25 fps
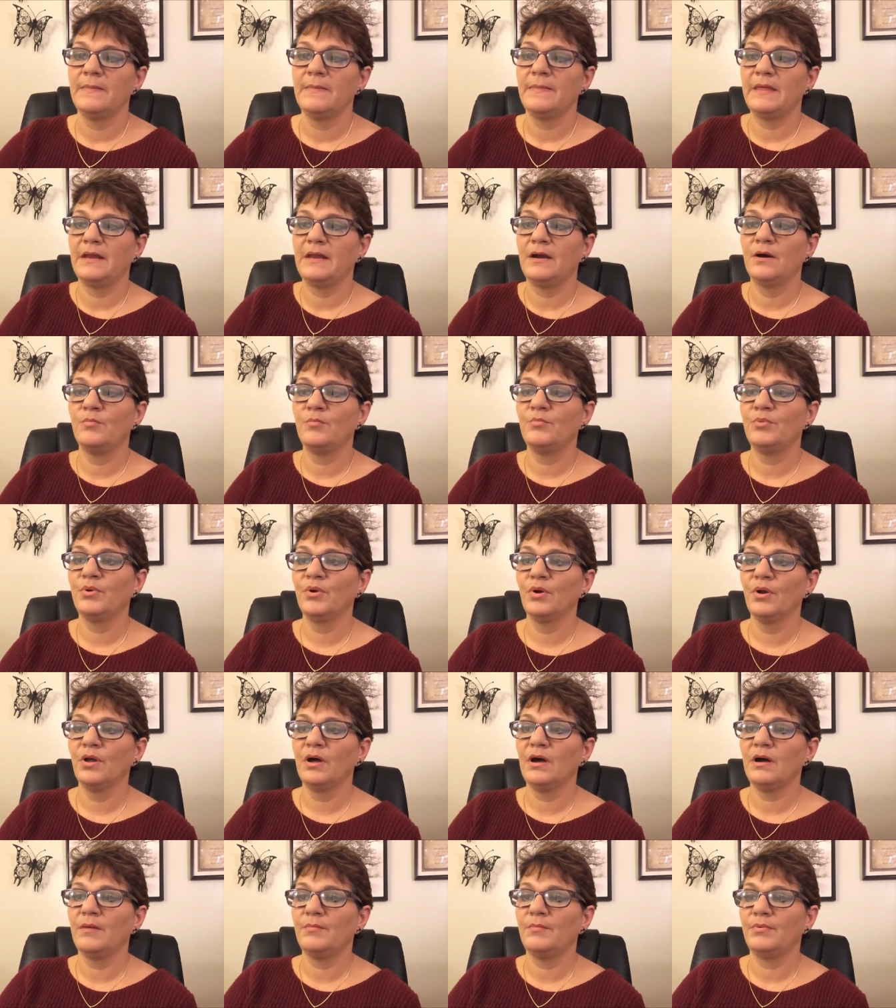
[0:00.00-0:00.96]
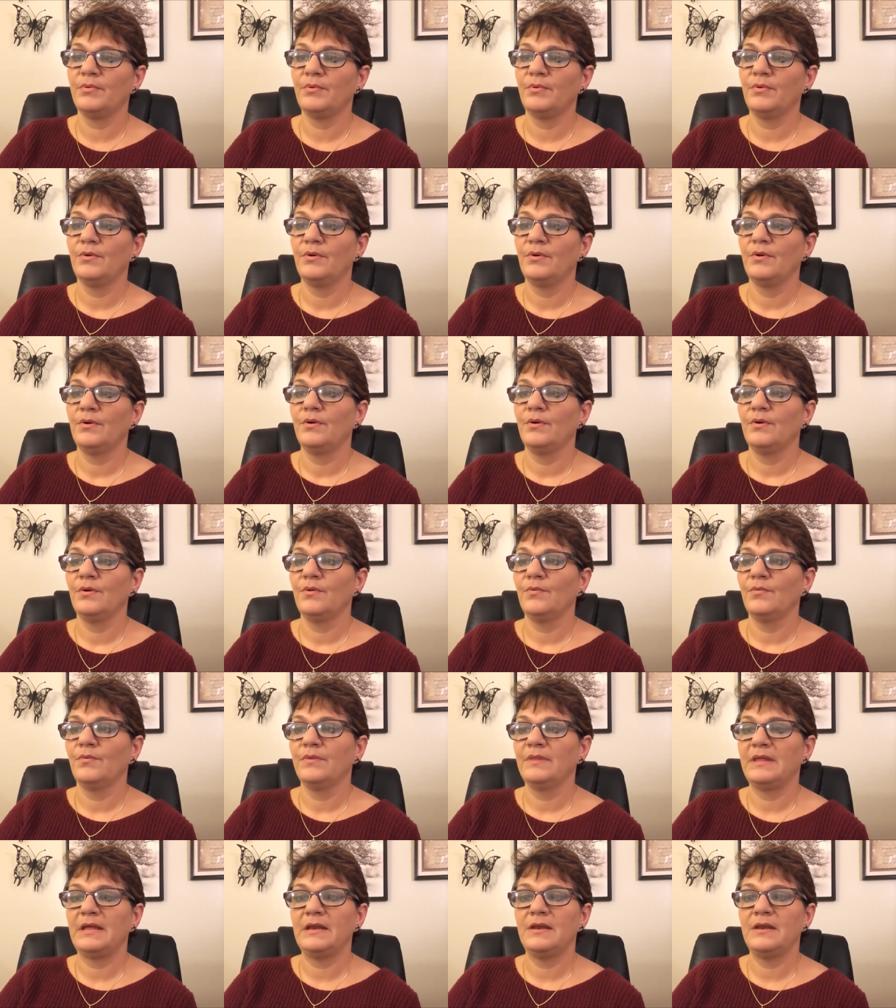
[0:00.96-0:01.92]
They don't pull up
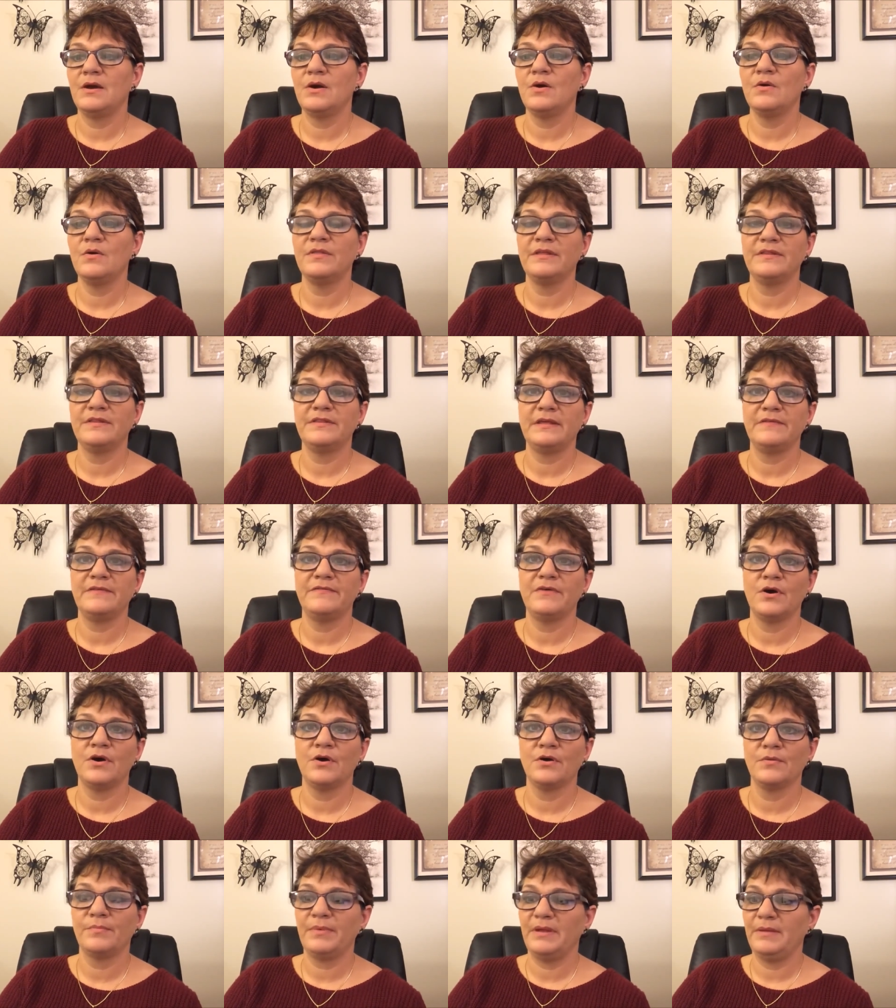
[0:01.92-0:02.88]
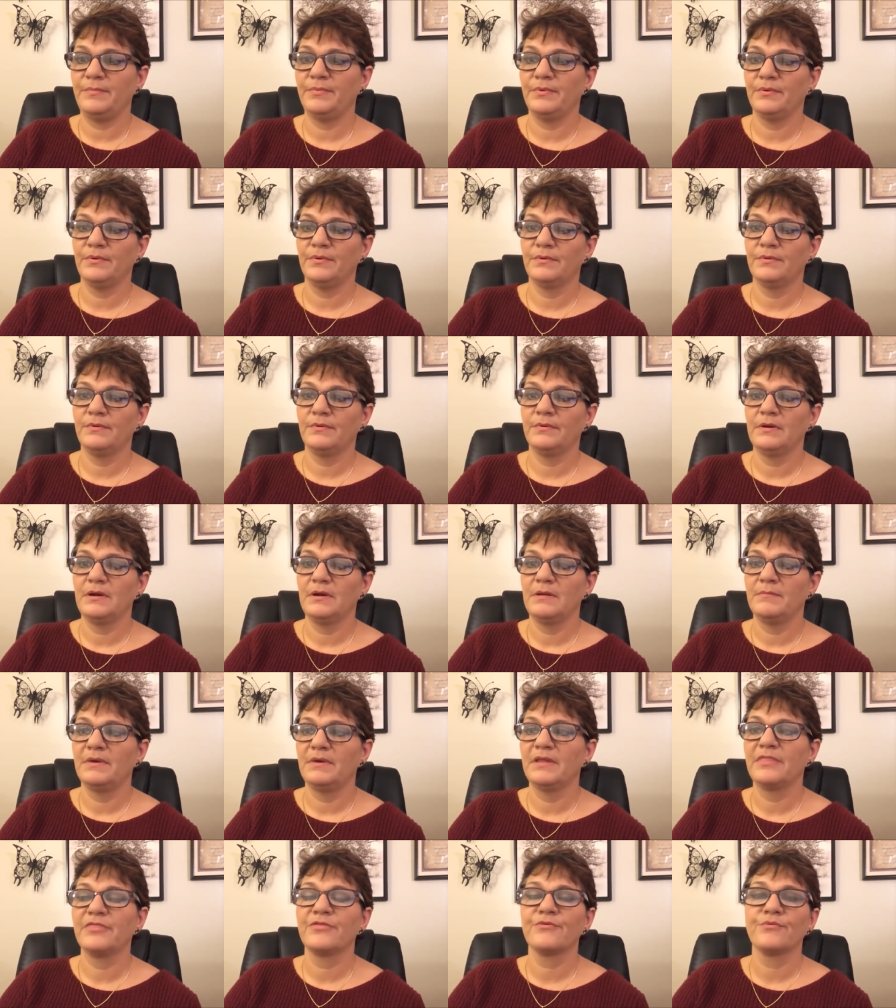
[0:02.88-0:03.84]
when they know that they've hurt people,
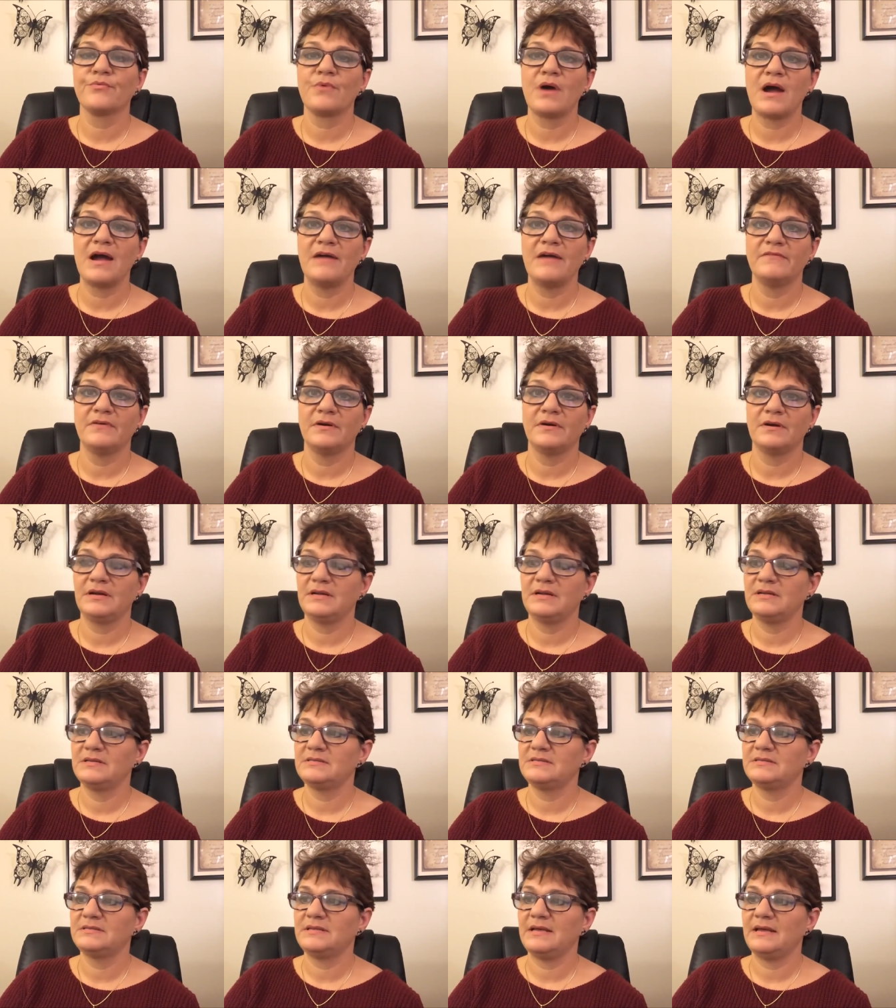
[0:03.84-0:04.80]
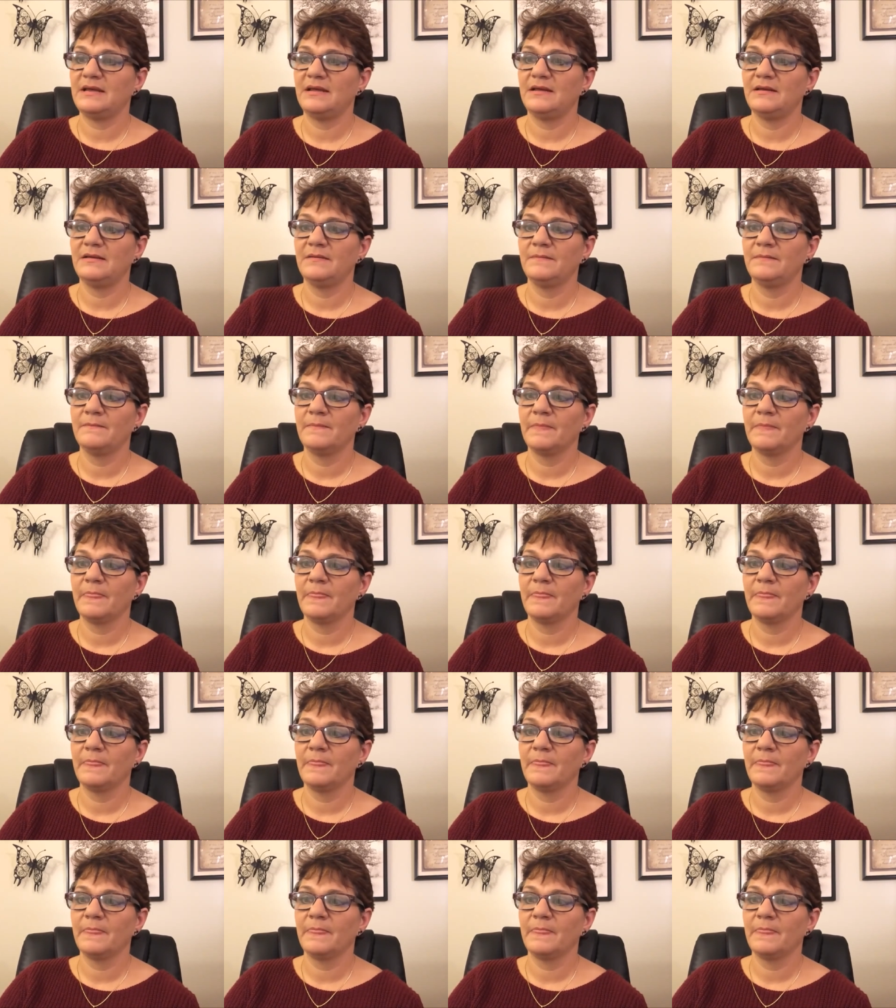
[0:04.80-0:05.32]
but thrive on it instead.